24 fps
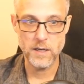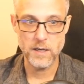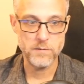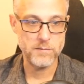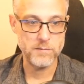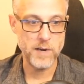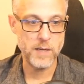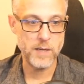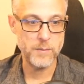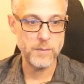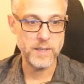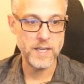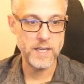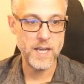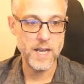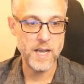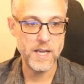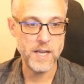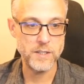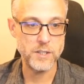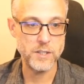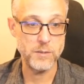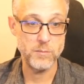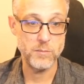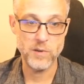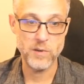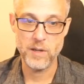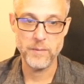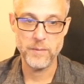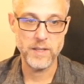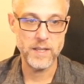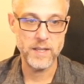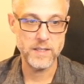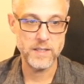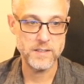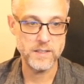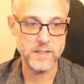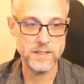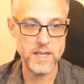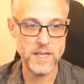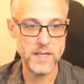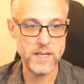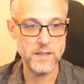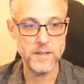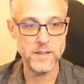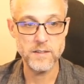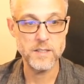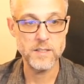fragment cache, and probably that's
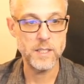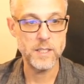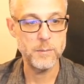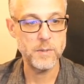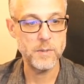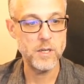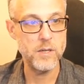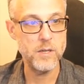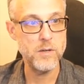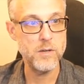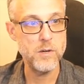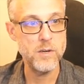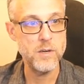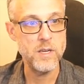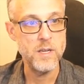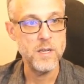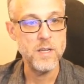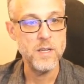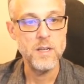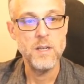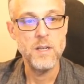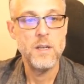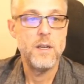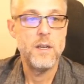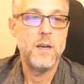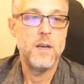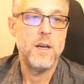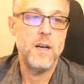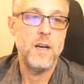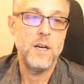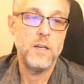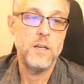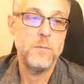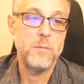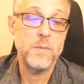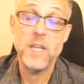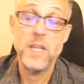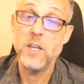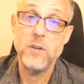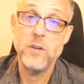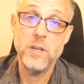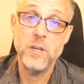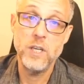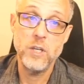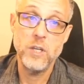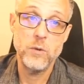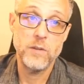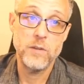exactly the same code that you
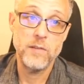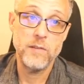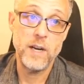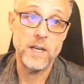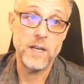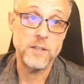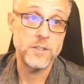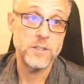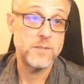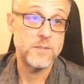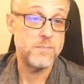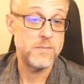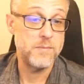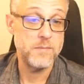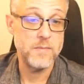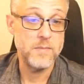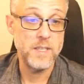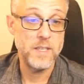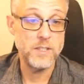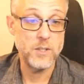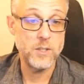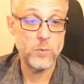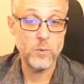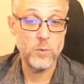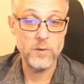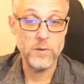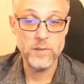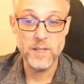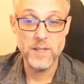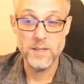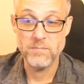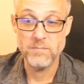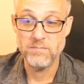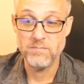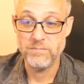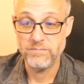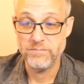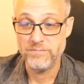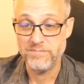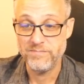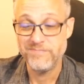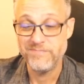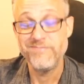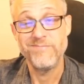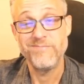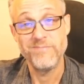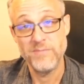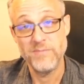can do in Rails. Is it worth it?
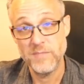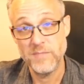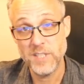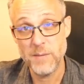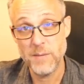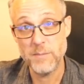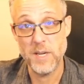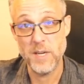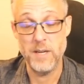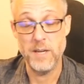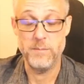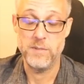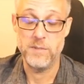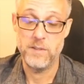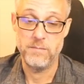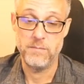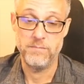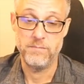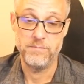Sometimes.